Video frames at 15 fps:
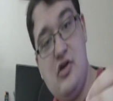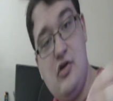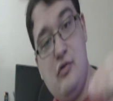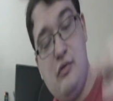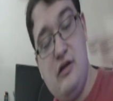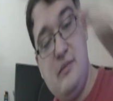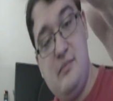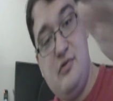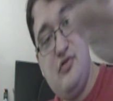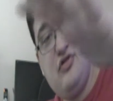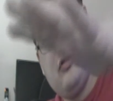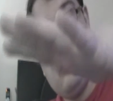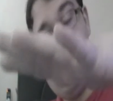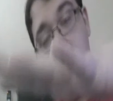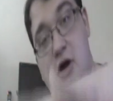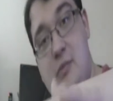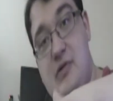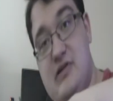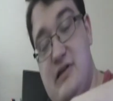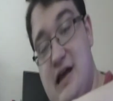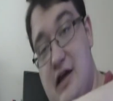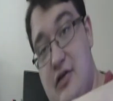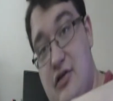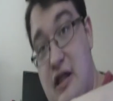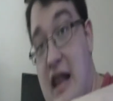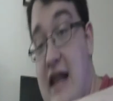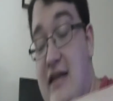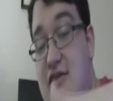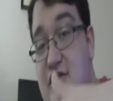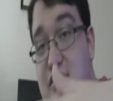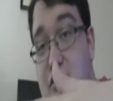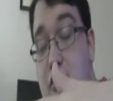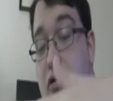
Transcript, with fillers: When you push the marble down so that it's no